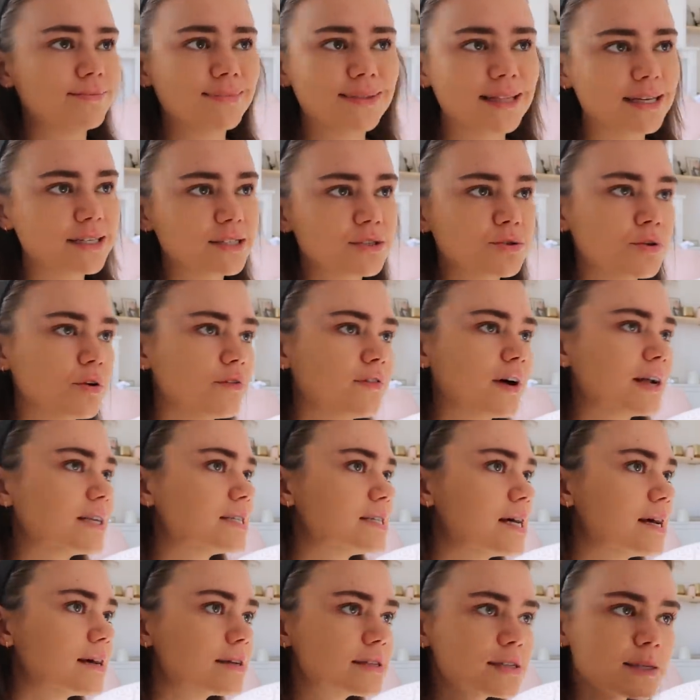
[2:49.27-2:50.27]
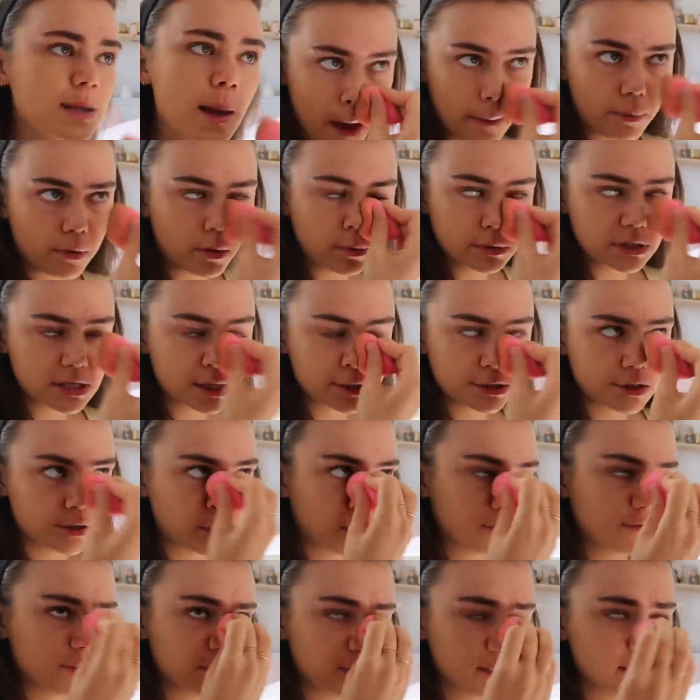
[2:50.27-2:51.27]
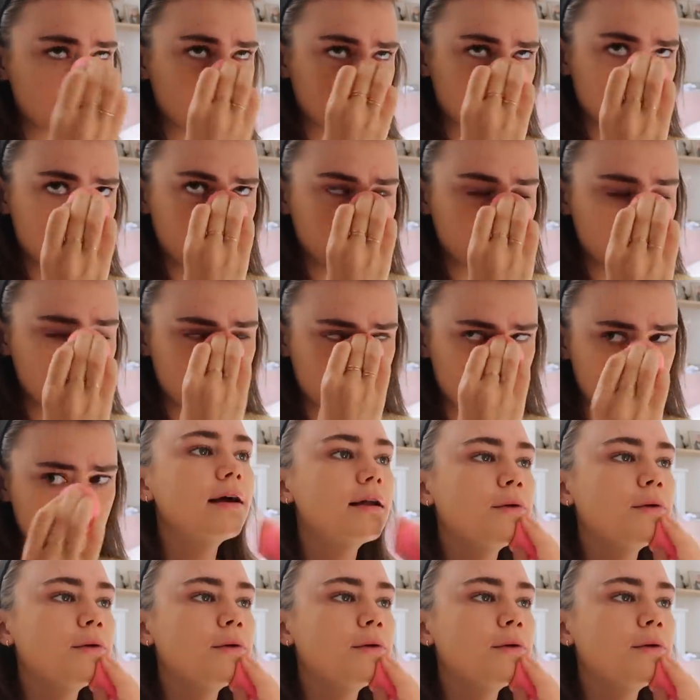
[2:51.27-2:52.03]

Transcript: these sort of antics. I promise I do have GCSEs.